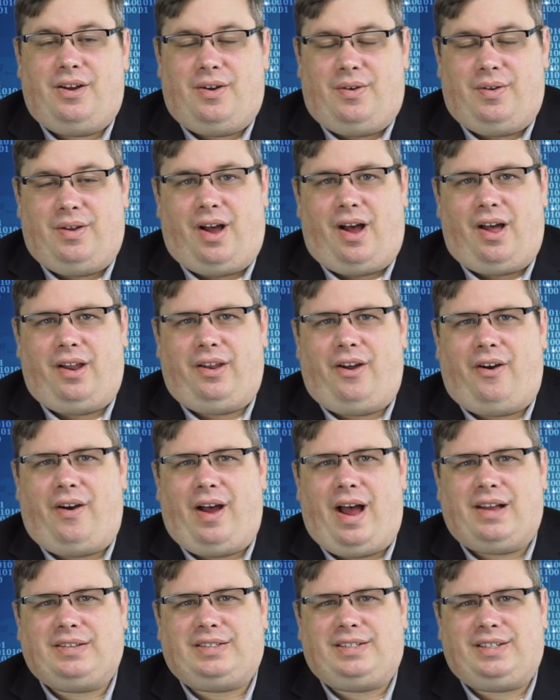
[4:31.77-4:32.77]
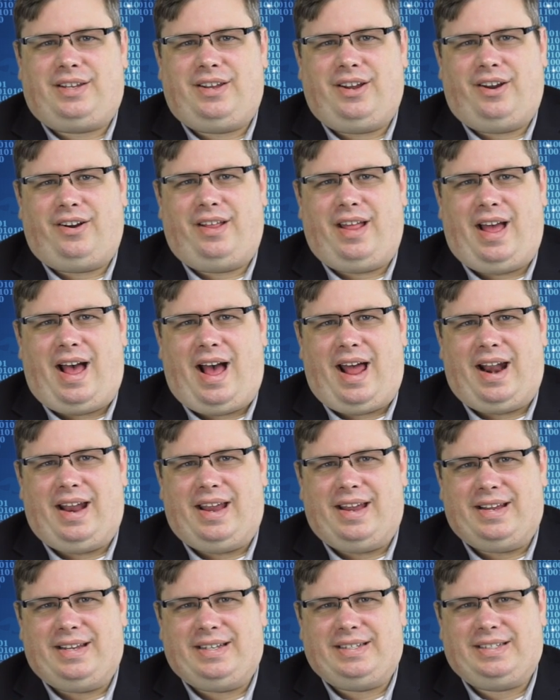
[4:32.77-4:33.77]
We all know how secure that
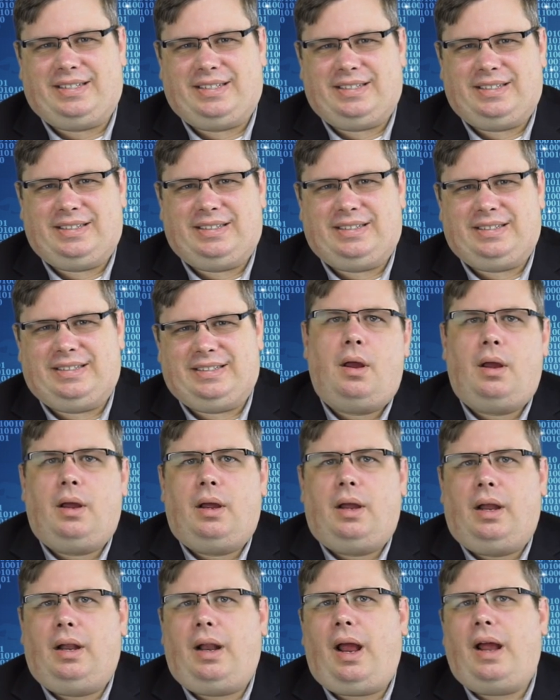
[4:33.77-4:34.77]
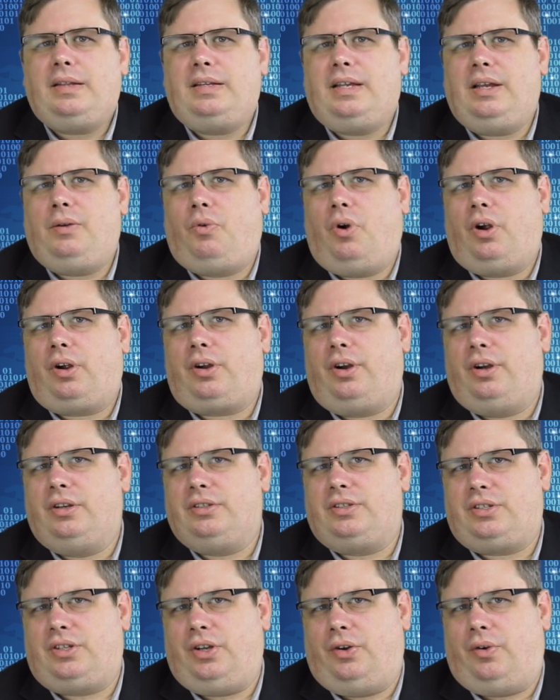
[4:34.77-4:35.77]
is. An IT worker in
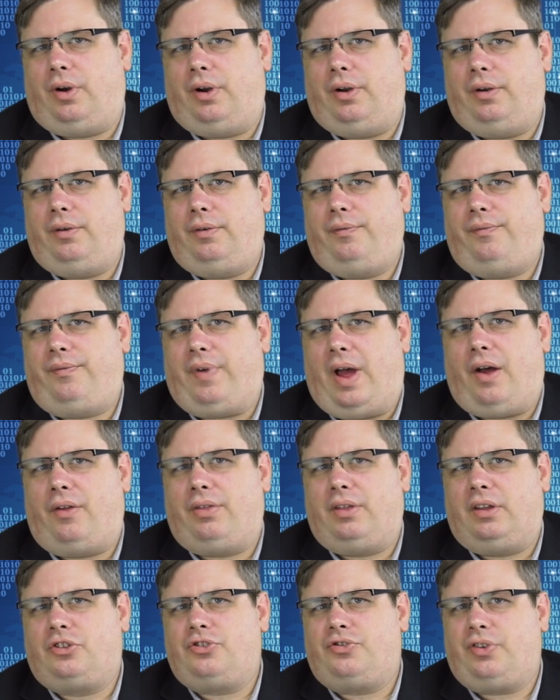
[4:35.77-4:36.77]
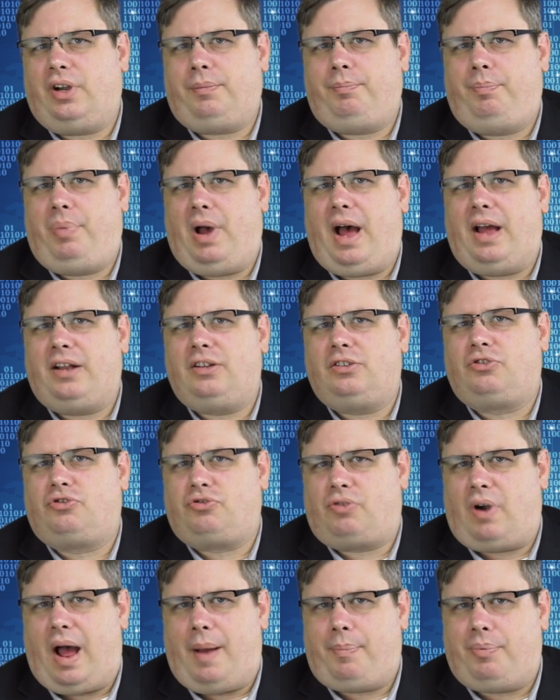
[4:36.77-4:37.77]
Stuart found the TrickBot
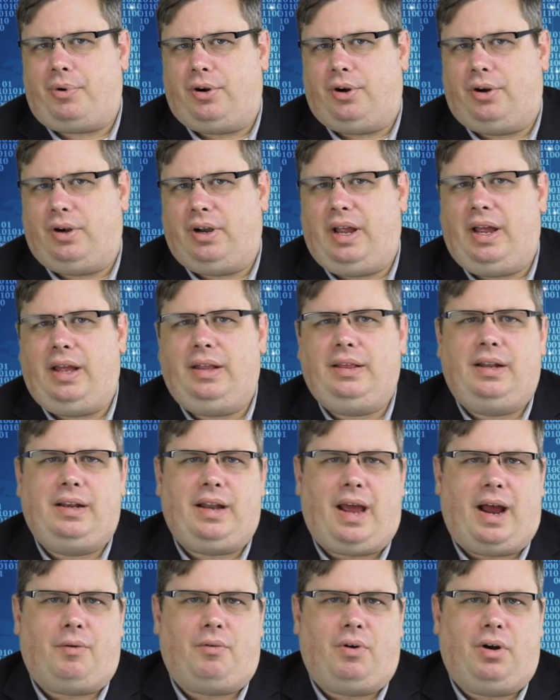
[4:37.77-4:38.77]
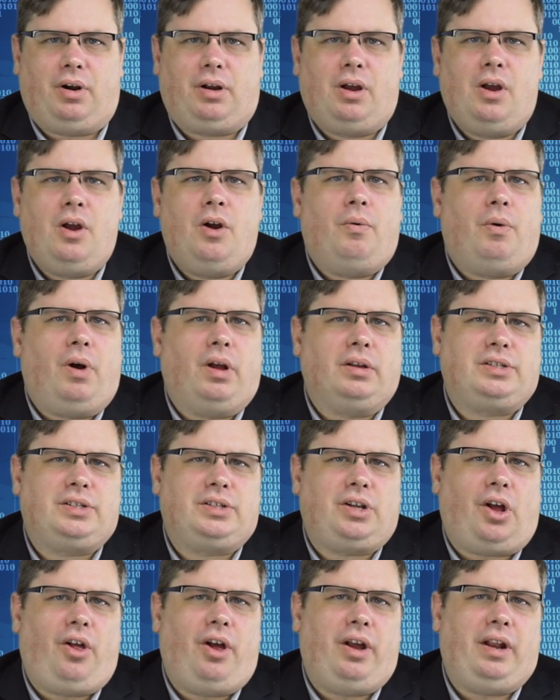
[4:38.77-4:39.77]
dropper in the network while
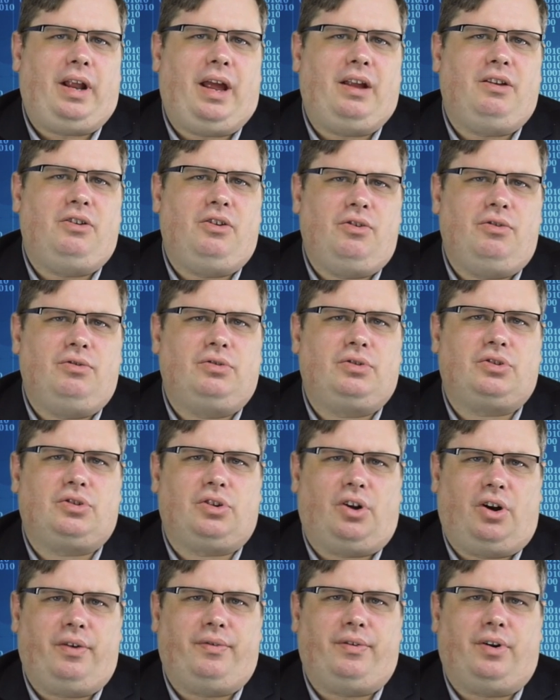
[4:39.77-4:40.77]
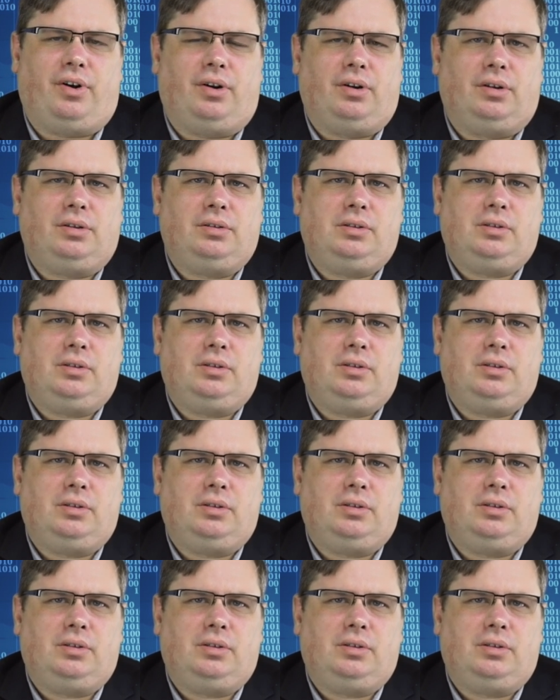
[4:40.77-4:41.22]
installing a new server.